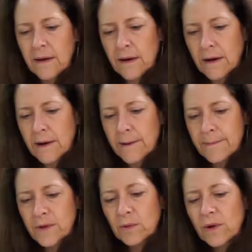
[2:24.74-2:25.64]

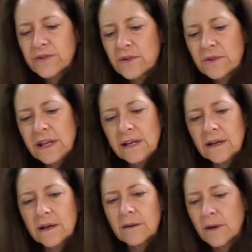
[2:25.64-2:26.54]
You'll also need
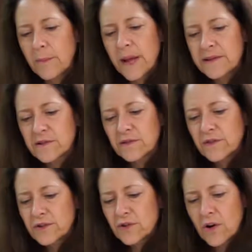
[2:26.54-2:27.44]
a pencil
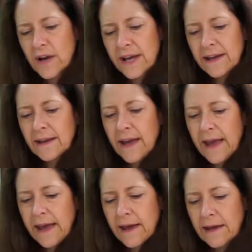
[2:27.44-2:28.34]
for drawing
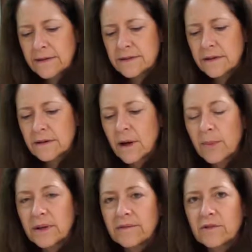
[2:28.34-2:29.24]
and a
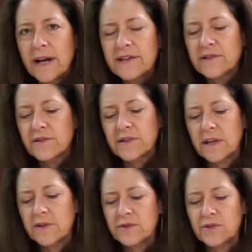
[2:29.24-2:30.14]
couple of erasers. I
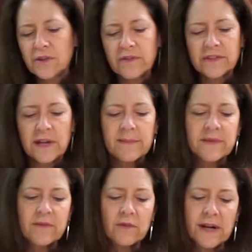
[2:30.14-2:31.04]
use two different types
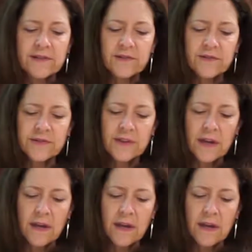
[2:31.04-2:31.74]
of erasers.